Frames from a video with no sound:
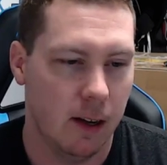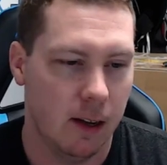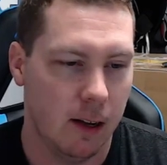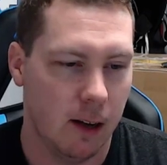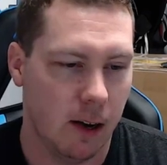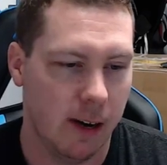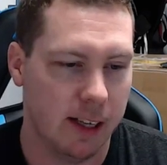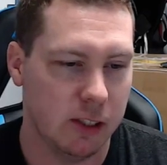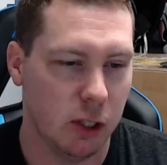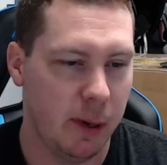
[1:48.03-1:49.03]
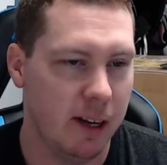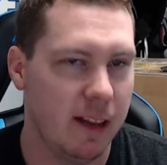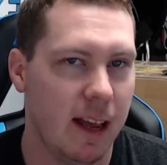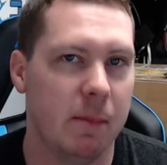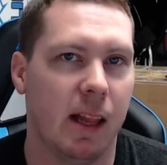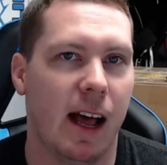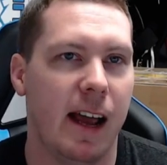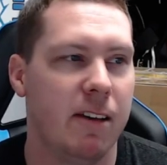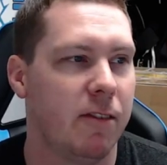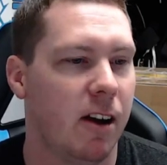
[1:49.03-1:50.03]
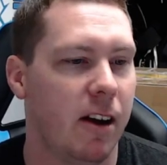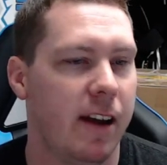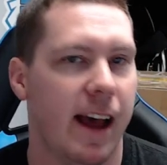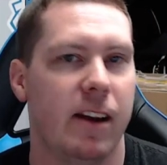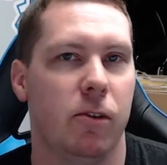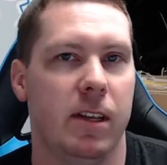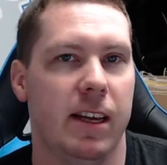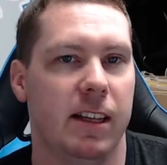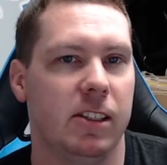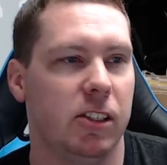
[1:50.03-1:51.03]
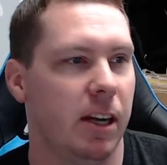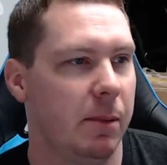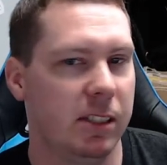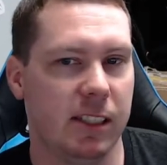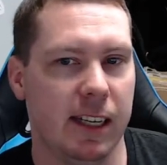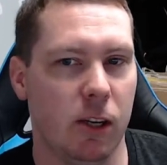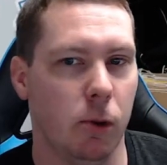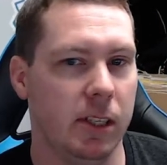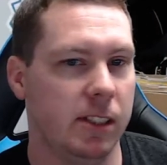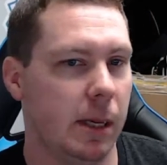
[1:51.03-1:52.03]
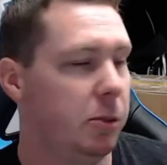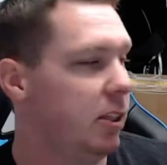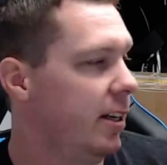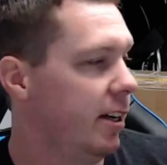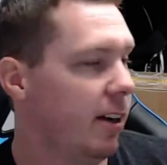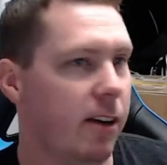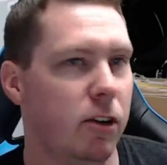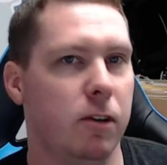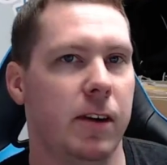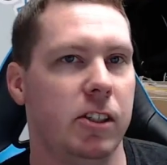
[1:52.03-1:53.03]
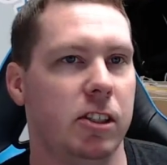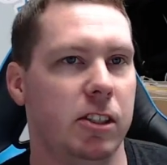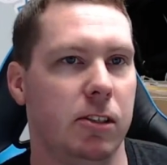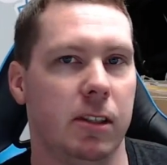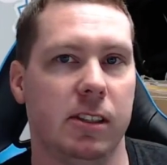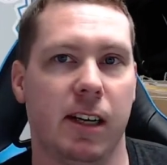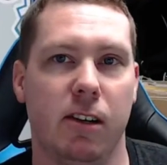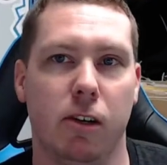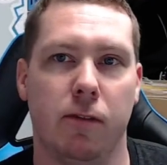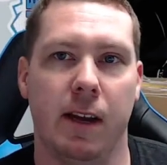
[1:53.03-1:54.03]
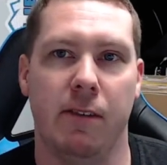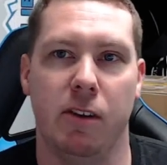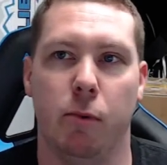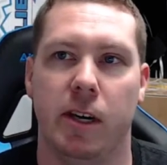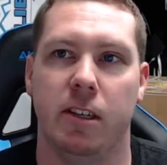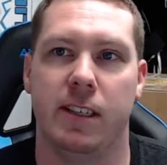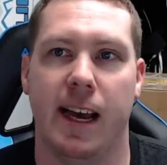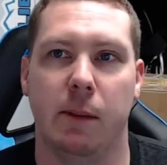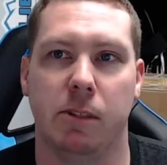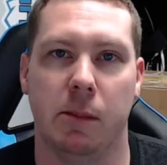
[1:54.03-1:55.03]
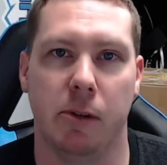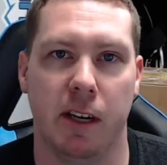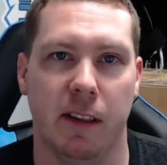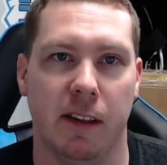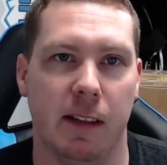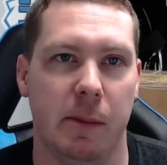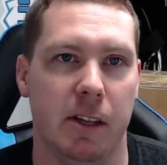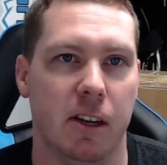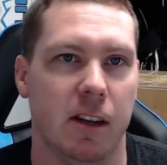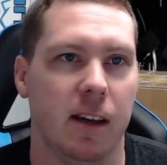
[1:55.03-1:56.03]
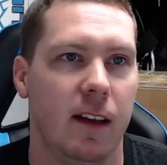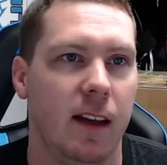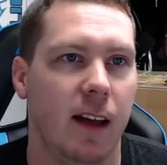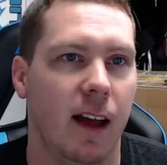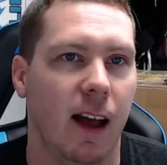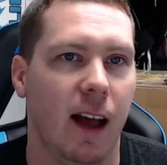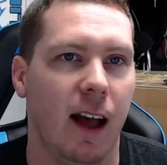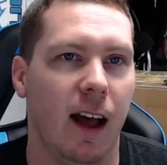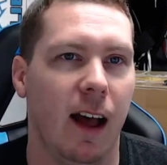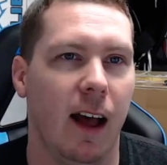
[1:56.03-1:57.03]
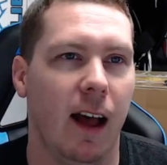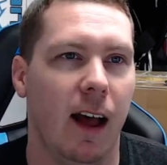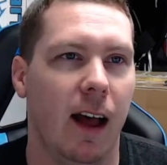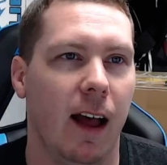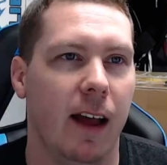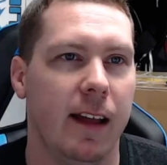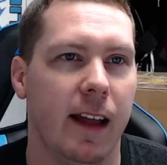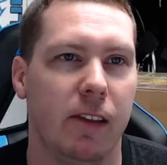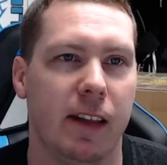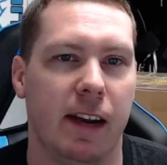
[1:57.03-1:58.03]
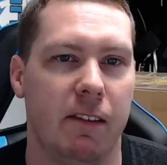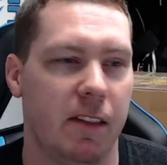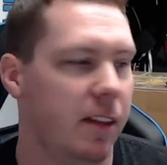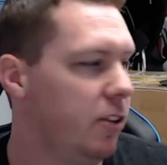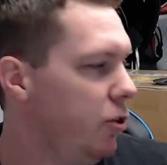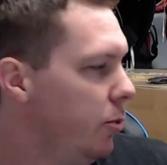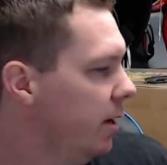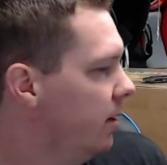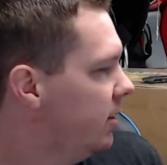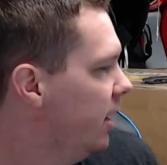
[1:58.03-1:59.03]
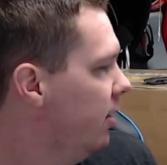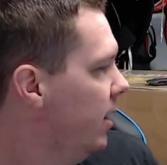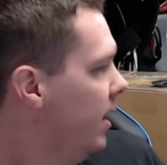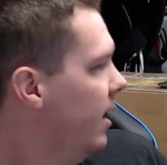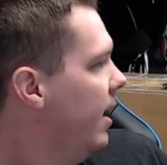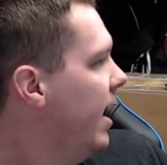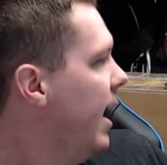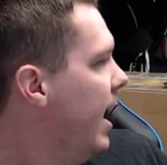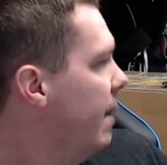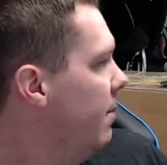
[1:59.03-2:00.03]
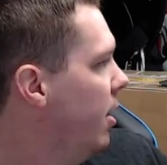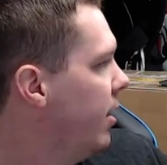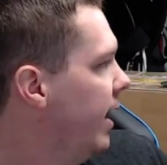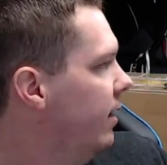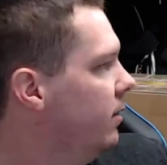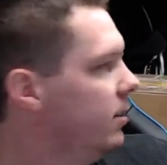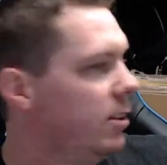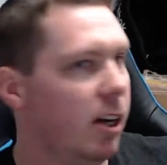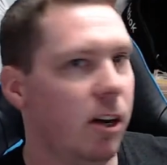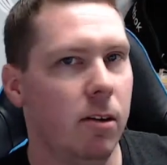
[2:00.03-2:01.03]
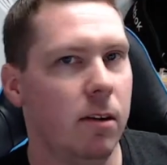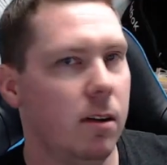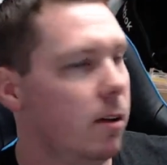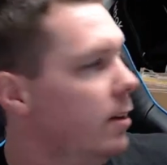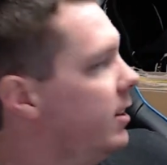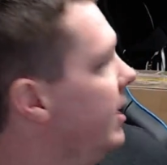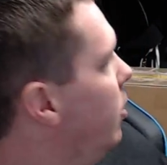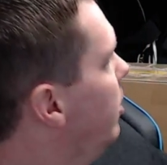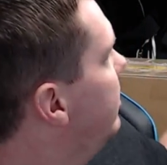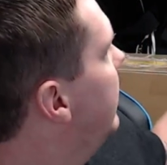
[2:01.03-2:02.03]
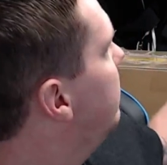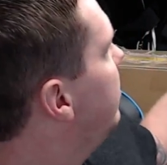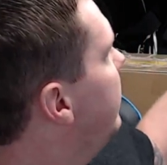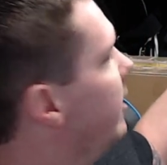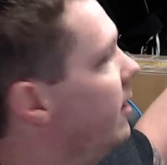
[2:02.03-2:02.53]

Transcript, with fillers: All right, so apparently I'm live on not only Instagram. This is like goalieception here. I don't know if I should do this. I don't know if I have any weird tabs up or anything. Let me look. Uh, yeah, I don't think I even think too weird. So, um, okay, so it's like goalieception here.